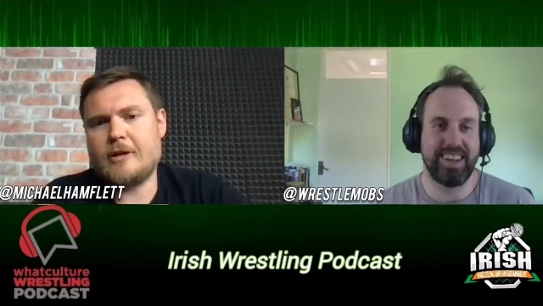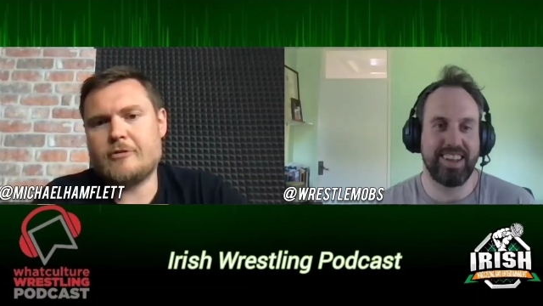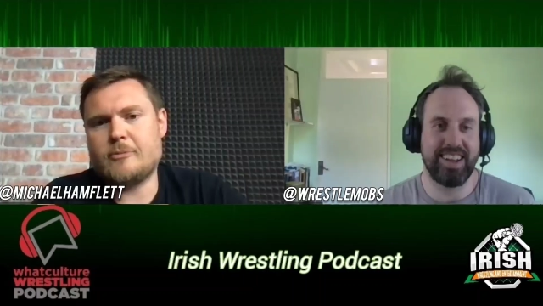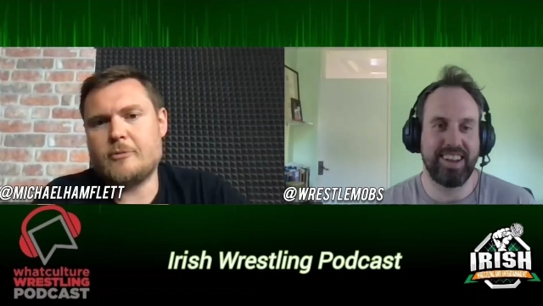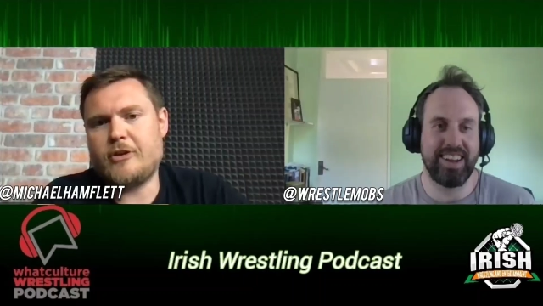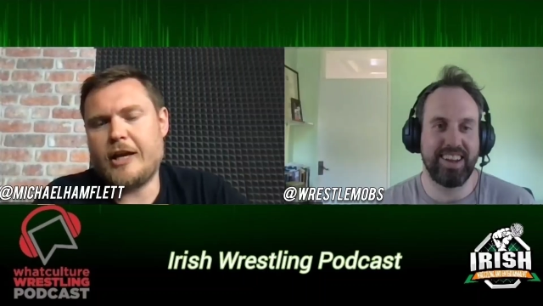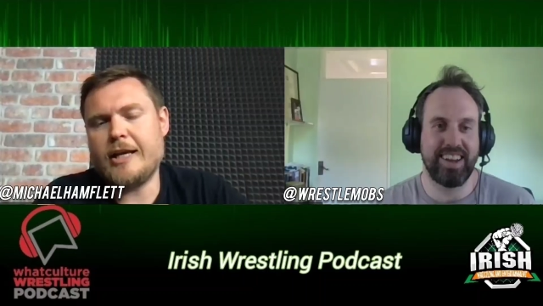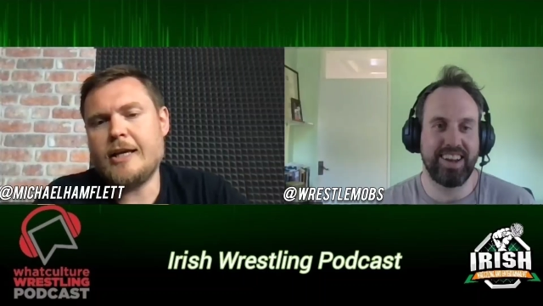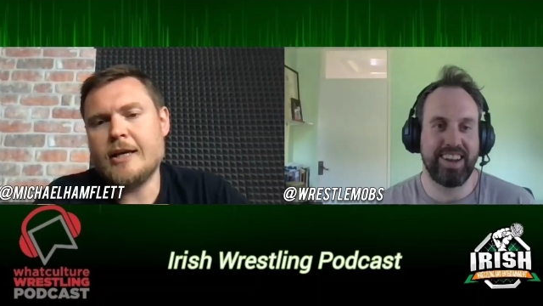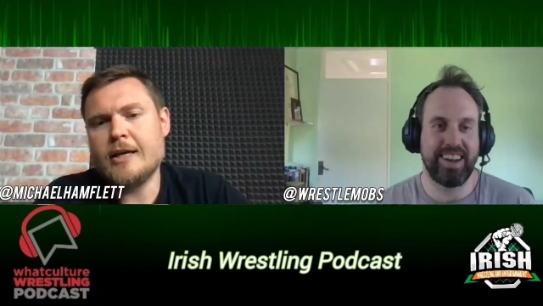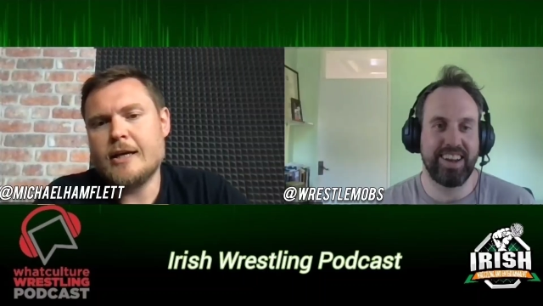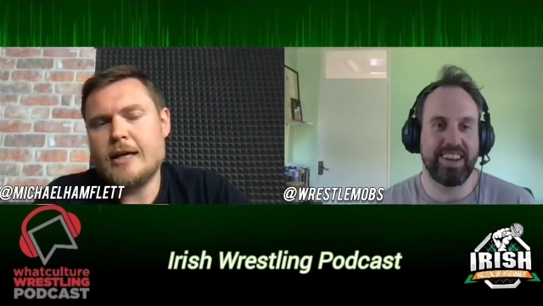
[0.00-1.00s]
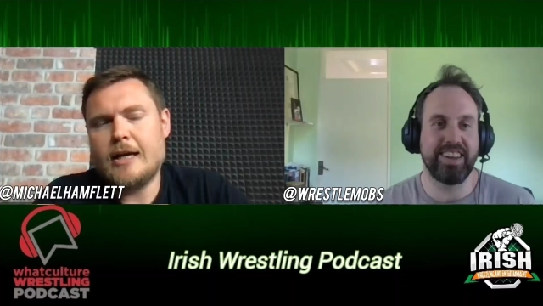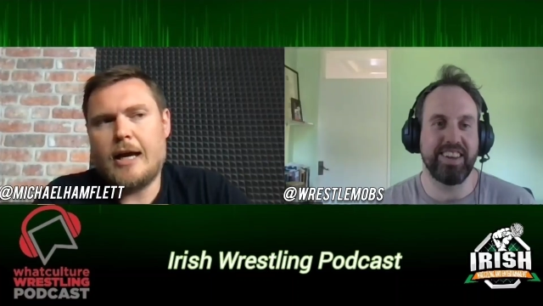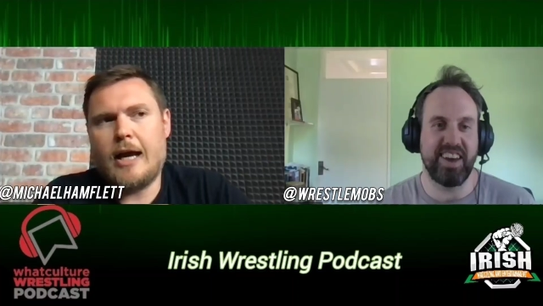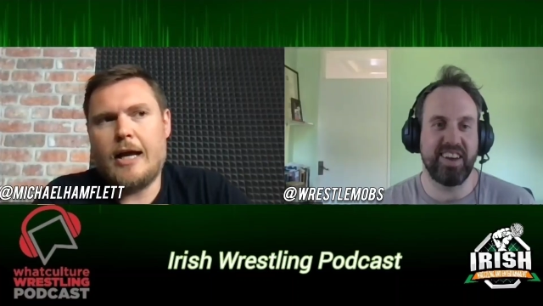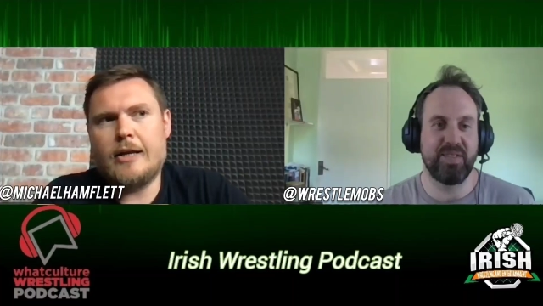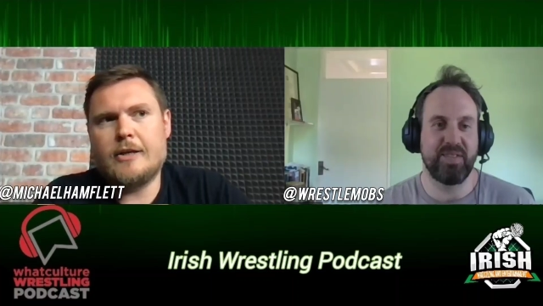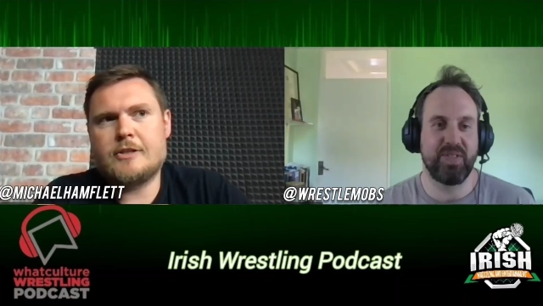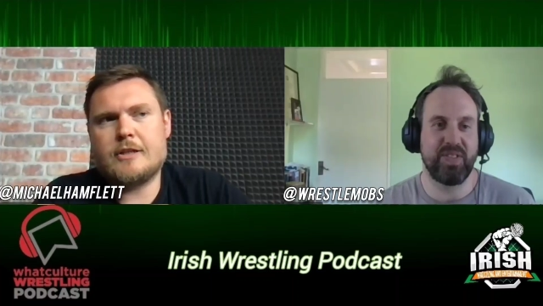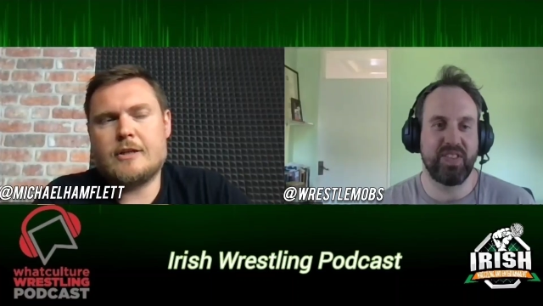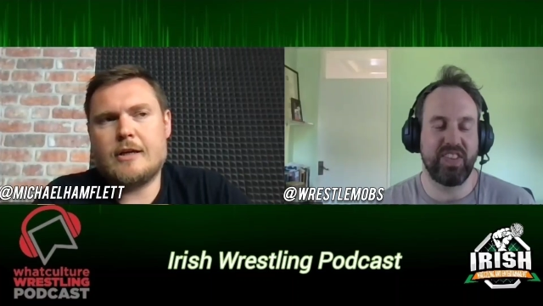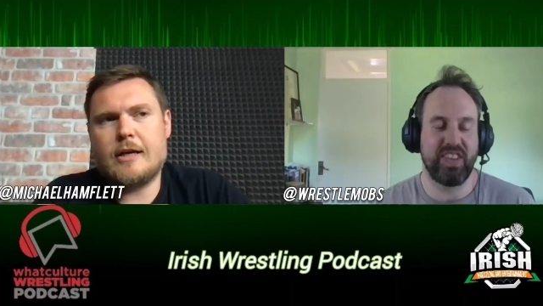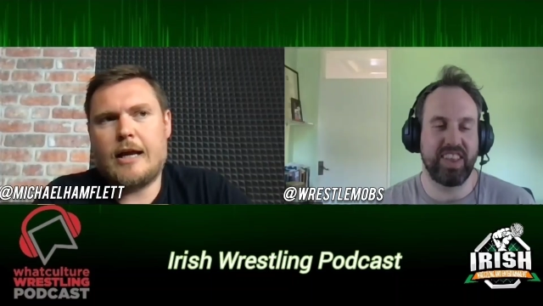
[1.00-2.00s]
Speaker 1: to have some tea. Yeah. And
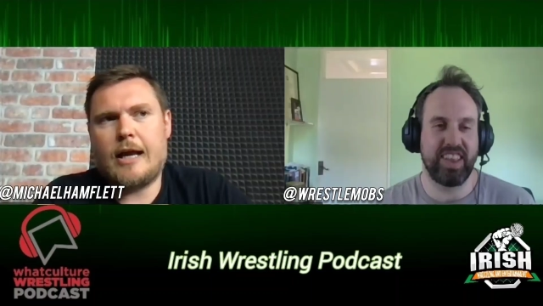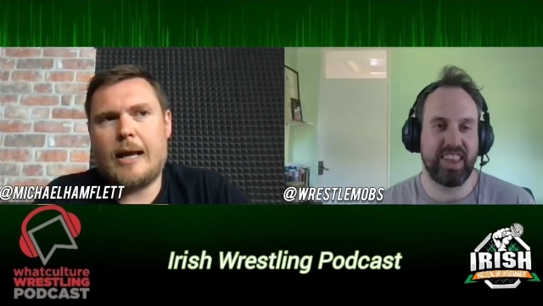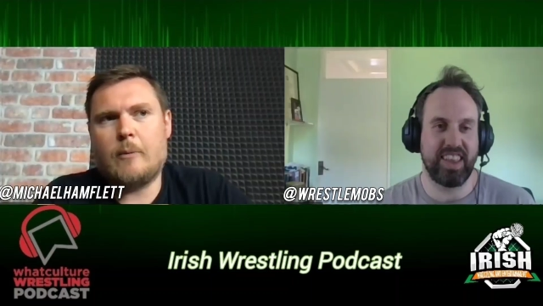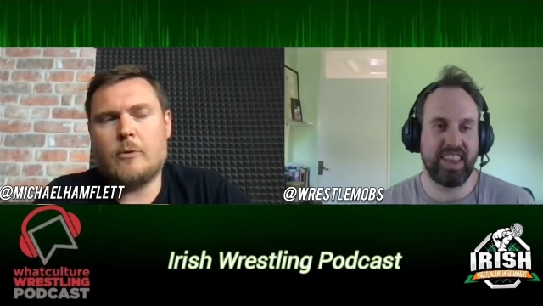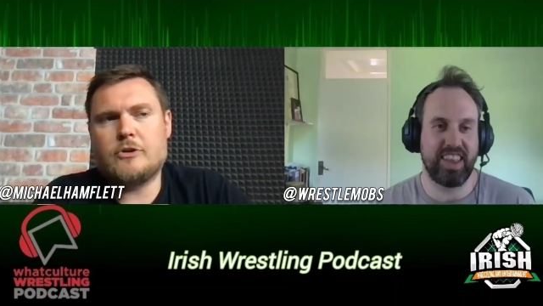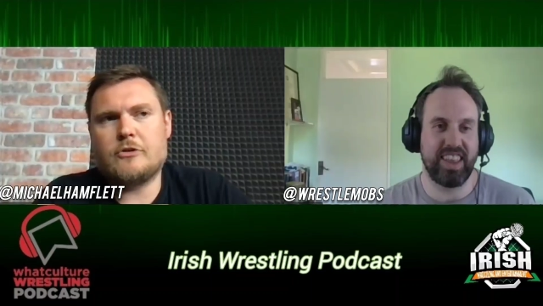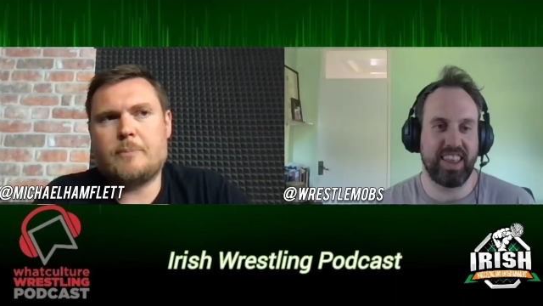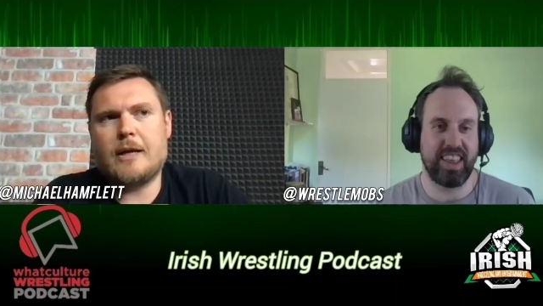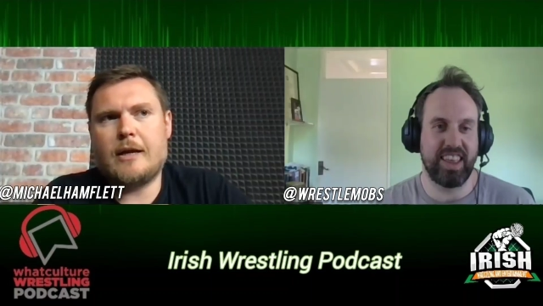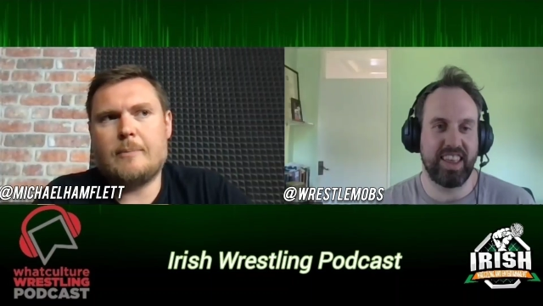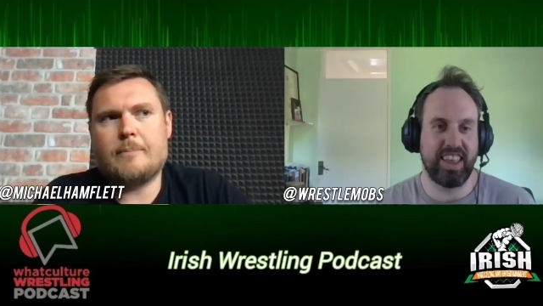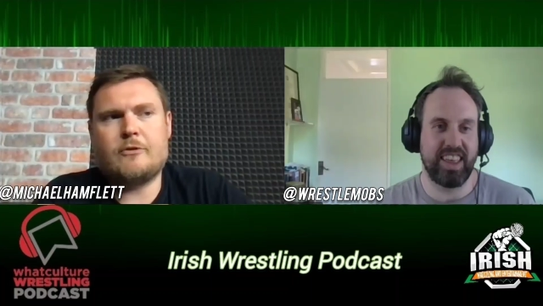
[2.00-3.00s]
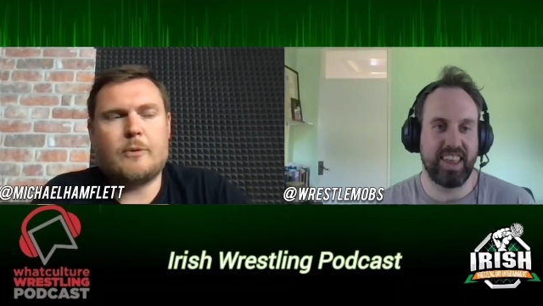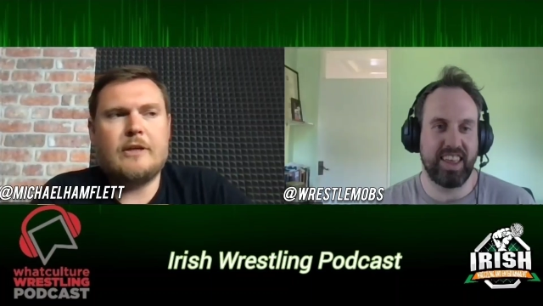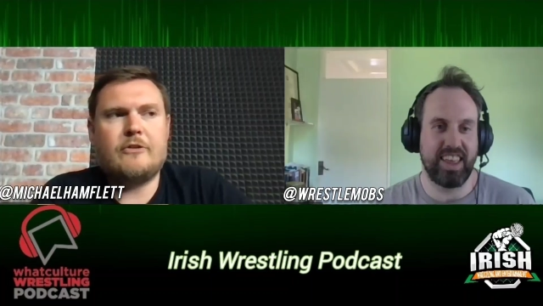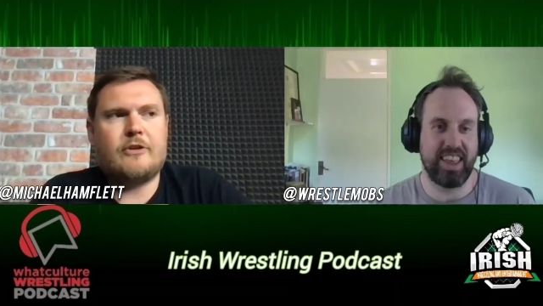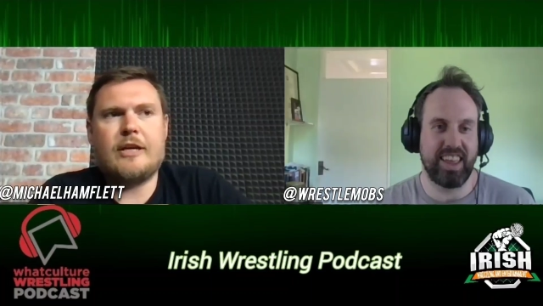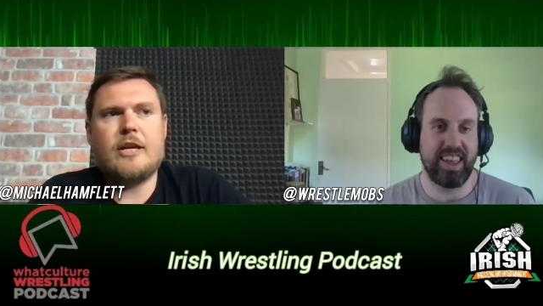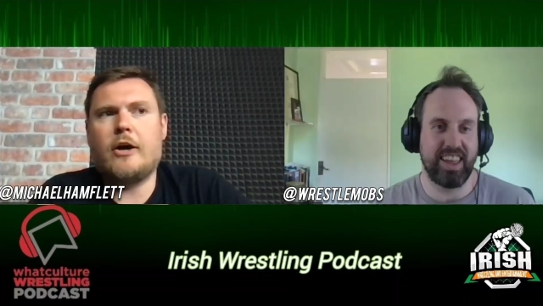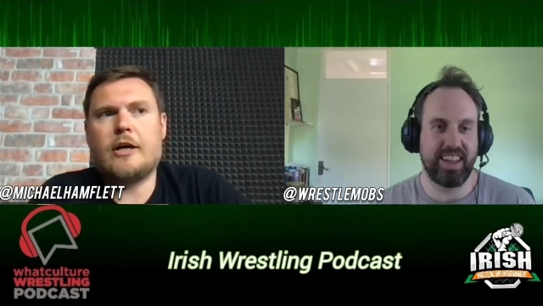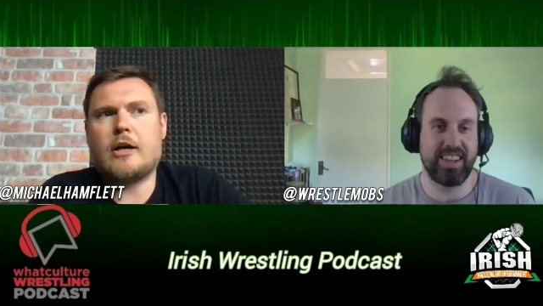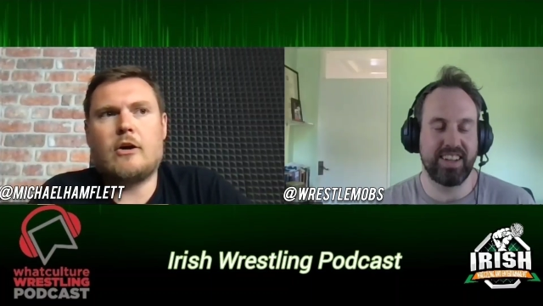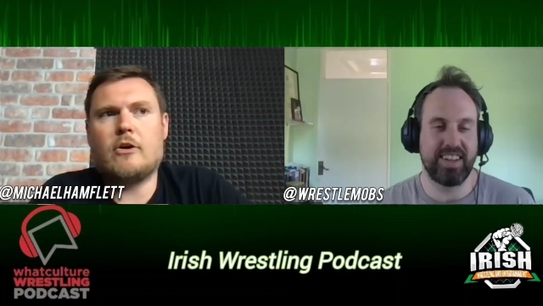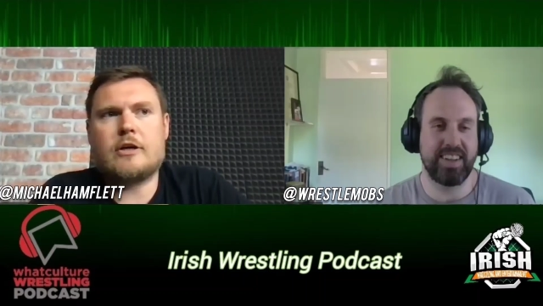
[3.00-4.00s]
it would just be like between, say, nine
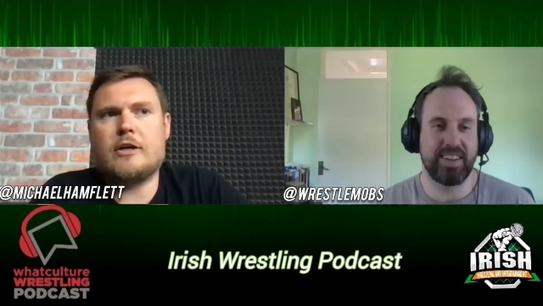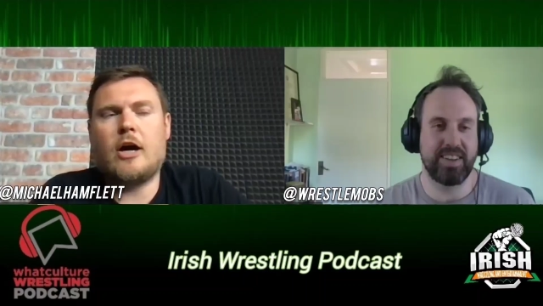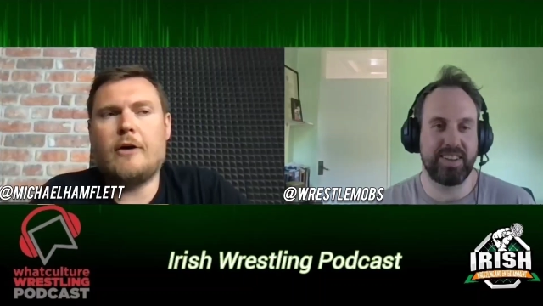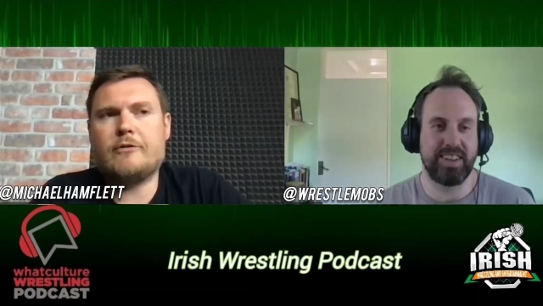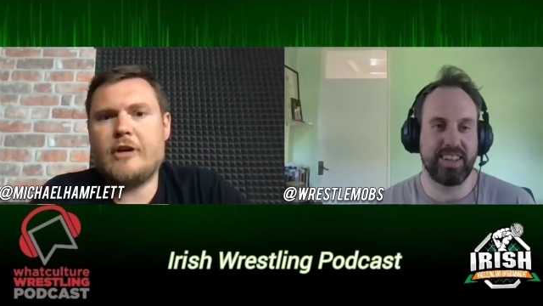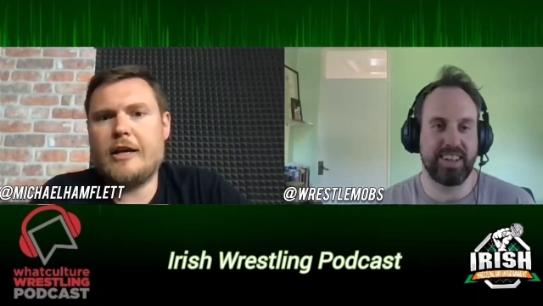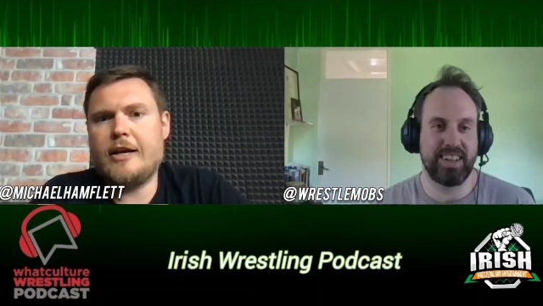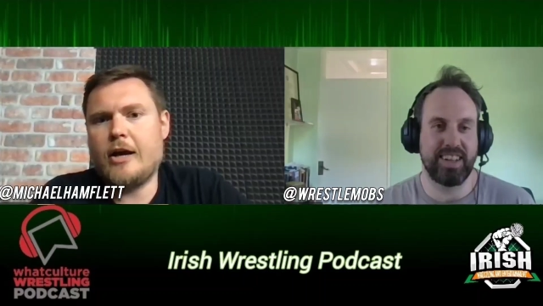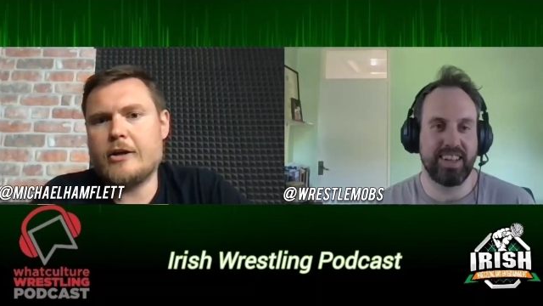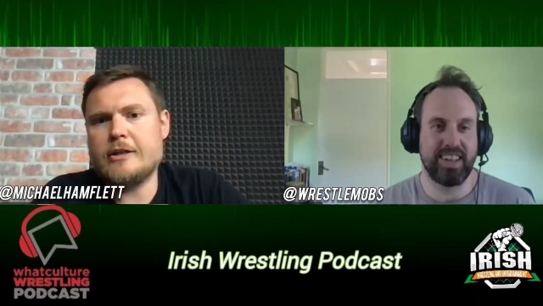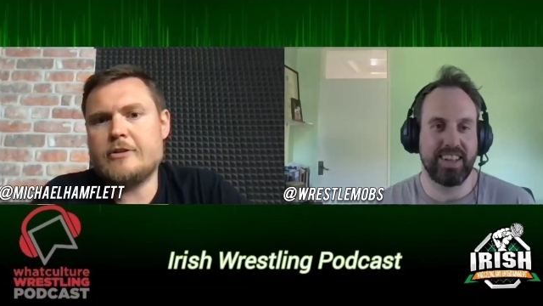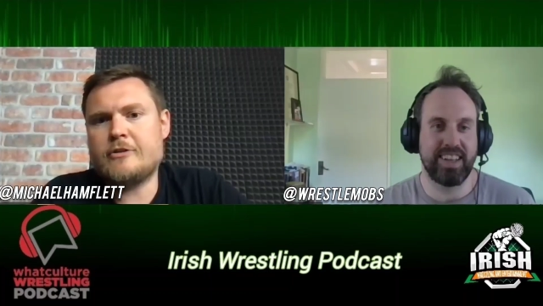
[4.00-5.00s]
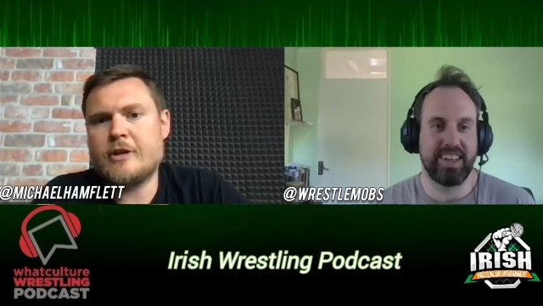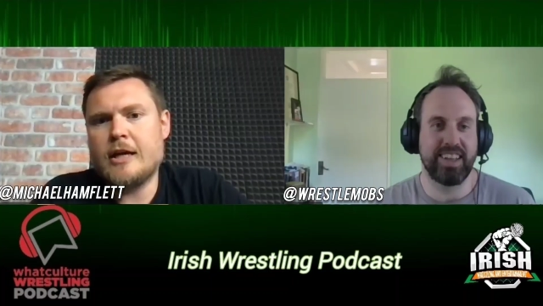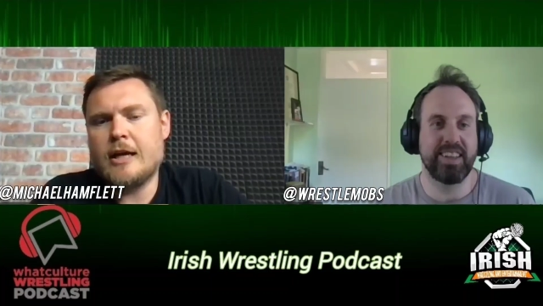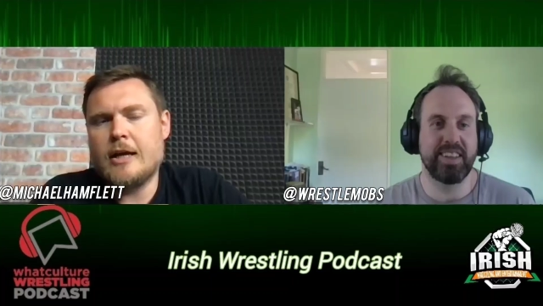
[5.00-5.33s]
o'clock and half ten at night,